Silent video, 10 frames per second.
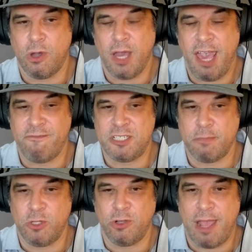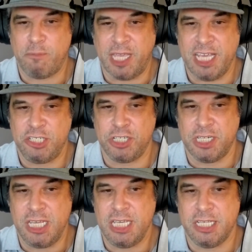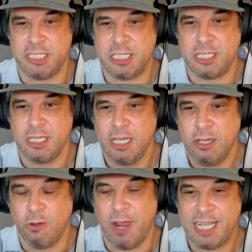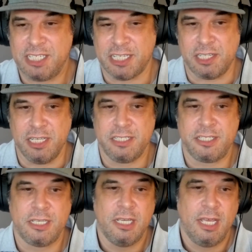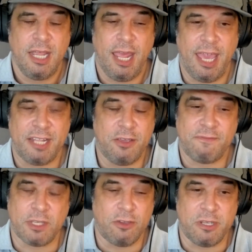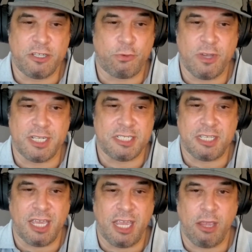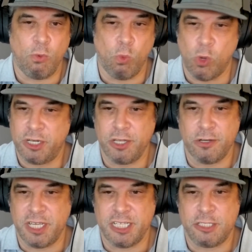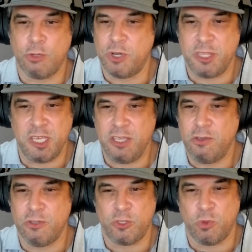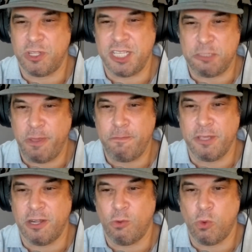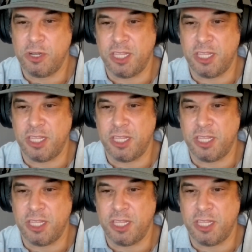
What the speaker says: have similar application needs or access needs, and you have to go to each one and say, what are your needs? What do they use? What do these people, what do